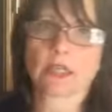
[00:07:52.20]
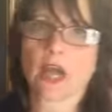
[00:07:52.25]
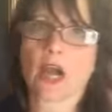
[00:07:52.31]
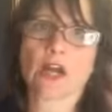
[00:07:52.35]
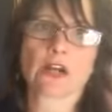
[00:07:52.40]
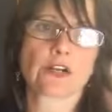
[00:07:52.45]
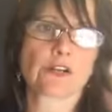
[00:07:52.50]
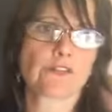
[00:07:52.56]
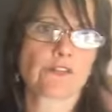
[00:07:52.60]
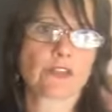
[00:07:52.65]

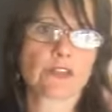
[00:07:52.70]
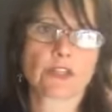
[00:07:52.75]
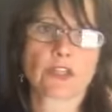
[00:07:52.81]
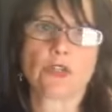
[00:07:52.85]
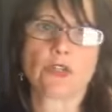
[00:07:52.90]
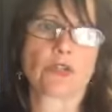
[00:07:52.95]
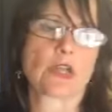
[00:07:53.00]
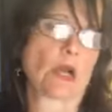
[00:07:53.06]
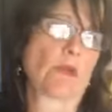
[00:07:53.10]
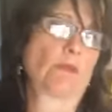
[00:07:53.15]
cutter for the
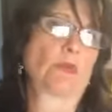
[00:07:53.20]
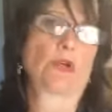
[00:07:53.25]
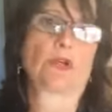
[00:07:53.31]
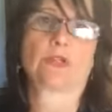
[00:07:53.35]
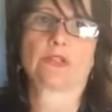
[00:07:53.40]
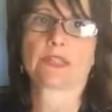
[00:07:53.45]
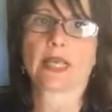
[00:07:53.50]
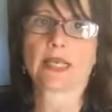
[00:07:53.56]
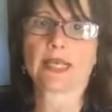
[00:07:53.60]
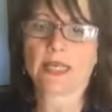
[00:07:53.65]

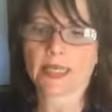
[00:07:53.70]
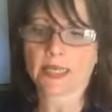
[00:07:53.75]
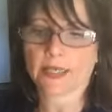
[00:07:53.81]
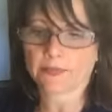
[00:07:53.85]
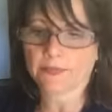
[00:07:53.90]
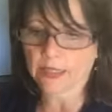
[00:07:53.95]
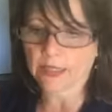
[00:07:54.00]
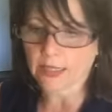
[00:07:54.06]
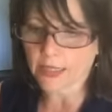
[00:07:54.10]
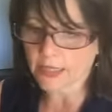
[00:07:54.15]
cucumbers. I
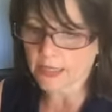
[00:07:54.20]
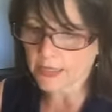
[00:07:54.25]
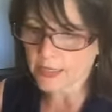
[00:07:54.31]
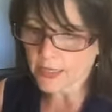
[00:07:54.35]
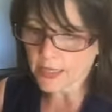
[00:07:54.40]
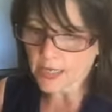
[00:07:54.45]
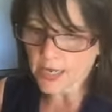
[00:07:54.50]
had the